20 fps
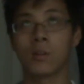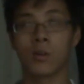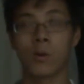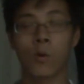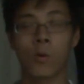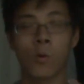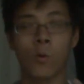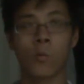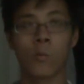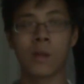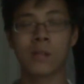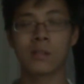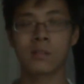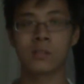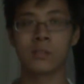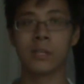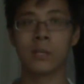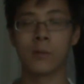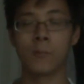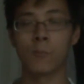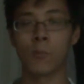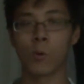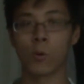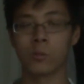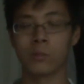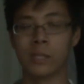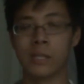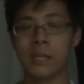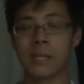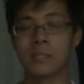horrendously
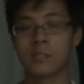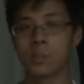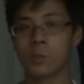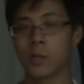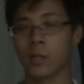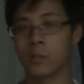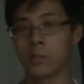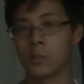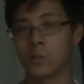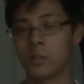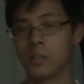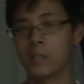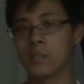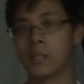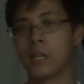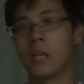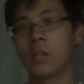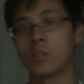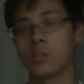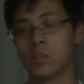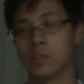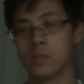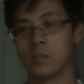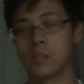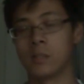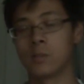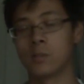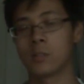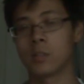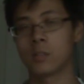immorally, he still had good intentions.
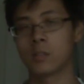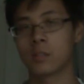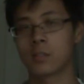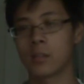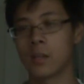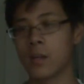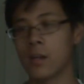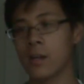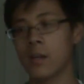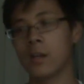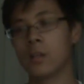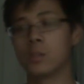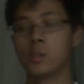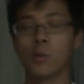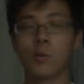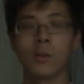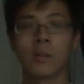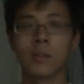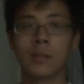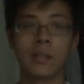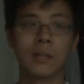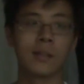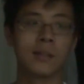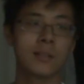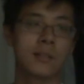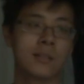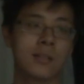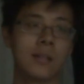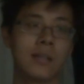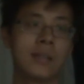He was just doing
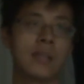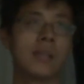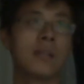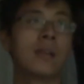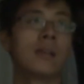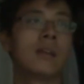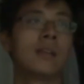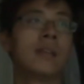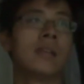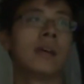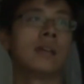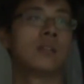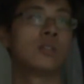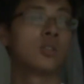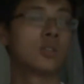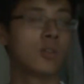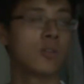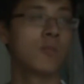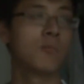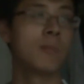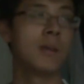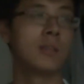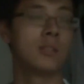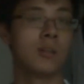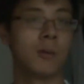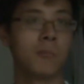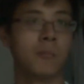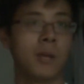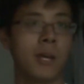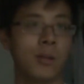things that should have been
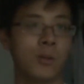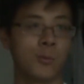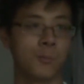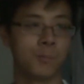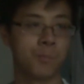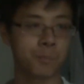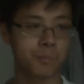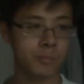done better.